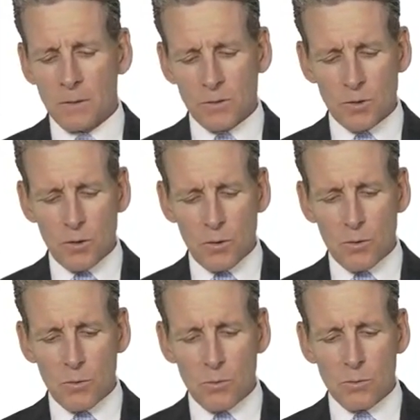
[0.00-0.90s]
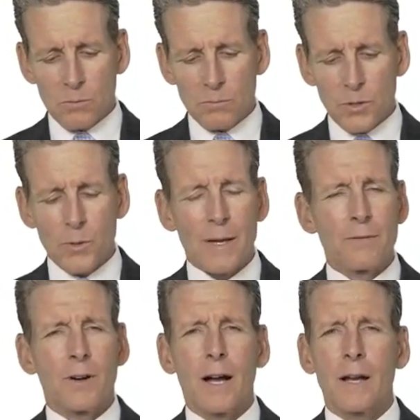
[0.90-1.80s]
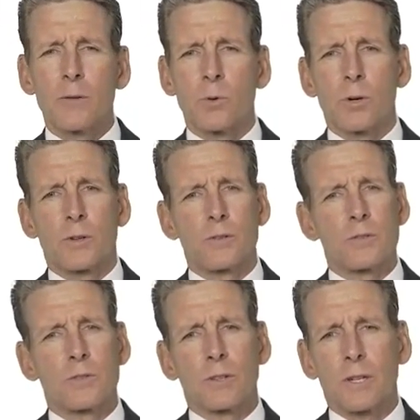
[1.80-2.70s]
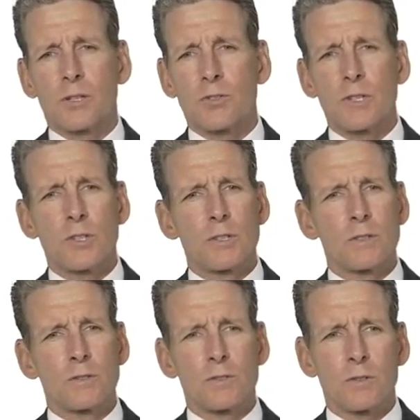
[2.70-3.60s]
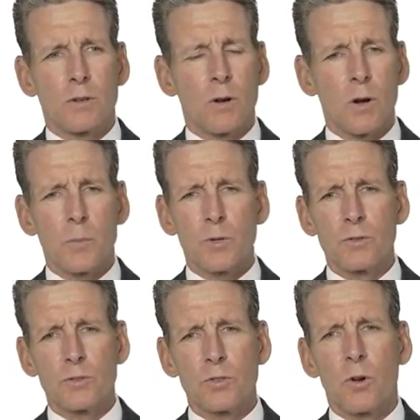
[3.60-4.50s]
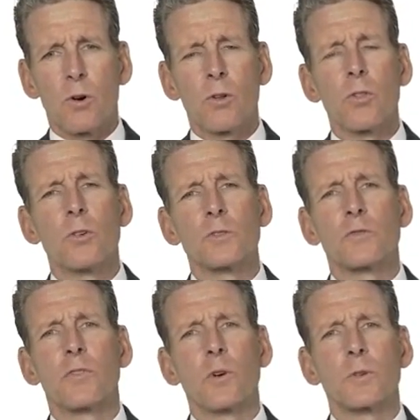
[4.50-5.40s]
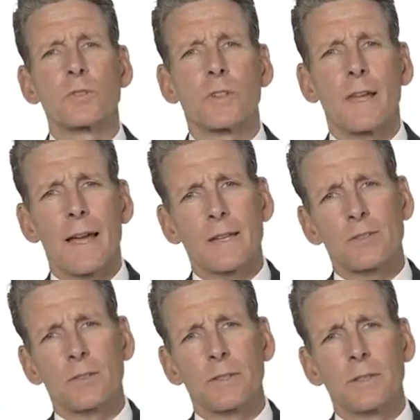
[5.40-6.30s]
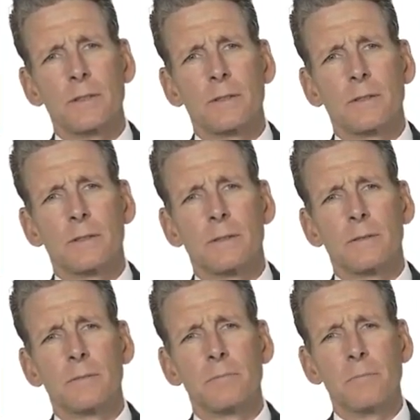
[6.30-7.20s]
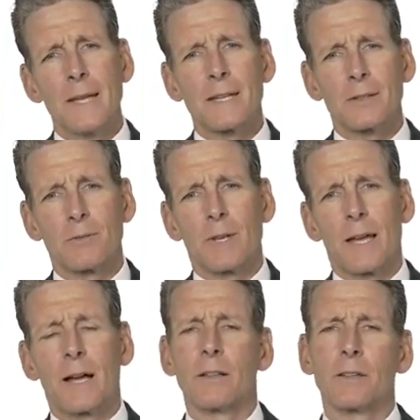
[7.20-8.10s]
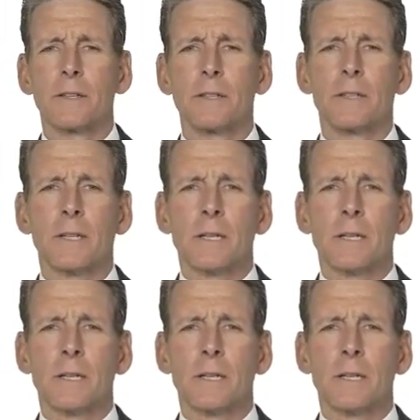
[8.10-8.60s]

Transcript: So you have ironworkers, electricians, carpenters, all those folks that actually make it a reality